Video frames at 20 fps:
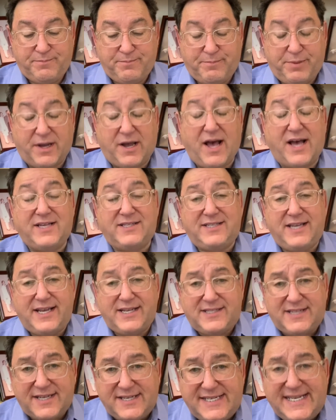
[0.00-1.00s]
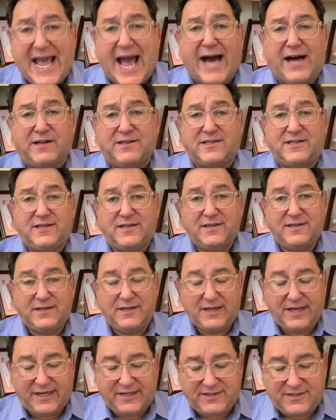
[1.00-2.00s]
because it's a doubt
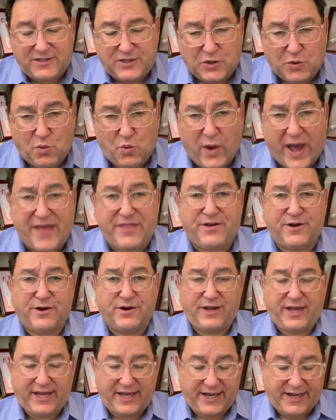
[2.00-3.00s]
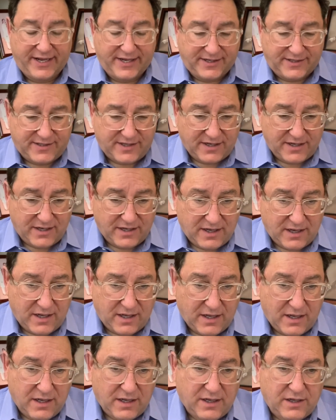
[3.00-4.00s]
as to whether it is
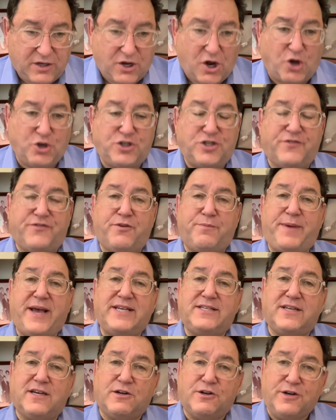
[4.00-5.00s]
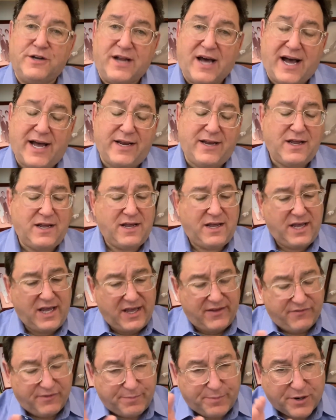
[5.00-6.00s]
kosher for Pesach or not.
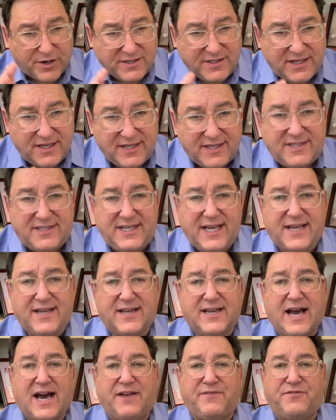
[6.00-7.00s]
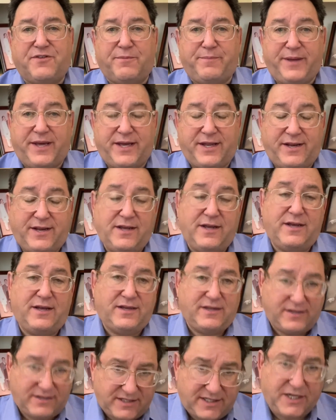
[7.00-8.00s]
If a person is sick, God forbid,
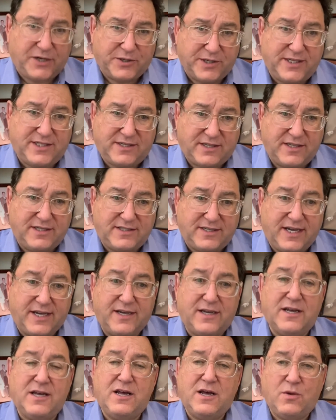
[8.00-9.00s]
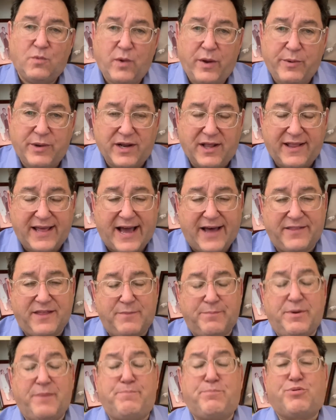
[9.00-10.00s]
seriously sick, we would allow
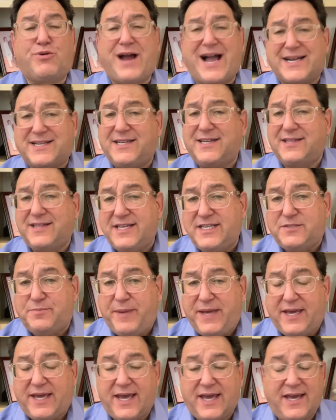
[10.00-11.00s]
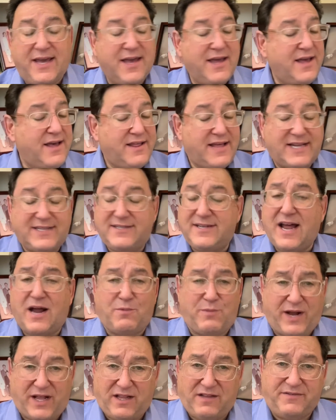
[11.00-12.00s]
them. But practically speaking, that's
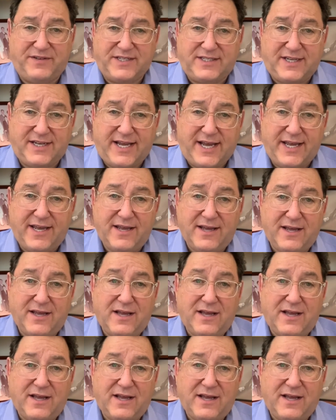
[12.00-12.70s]
not relevant today.